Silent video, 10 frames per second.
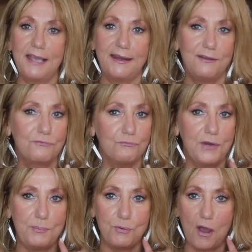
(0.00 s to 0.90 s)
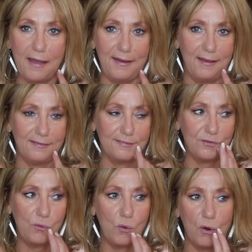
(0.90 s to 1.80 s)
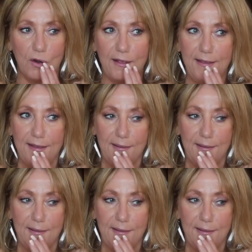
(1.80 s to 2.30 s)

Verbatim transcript: getting free products or,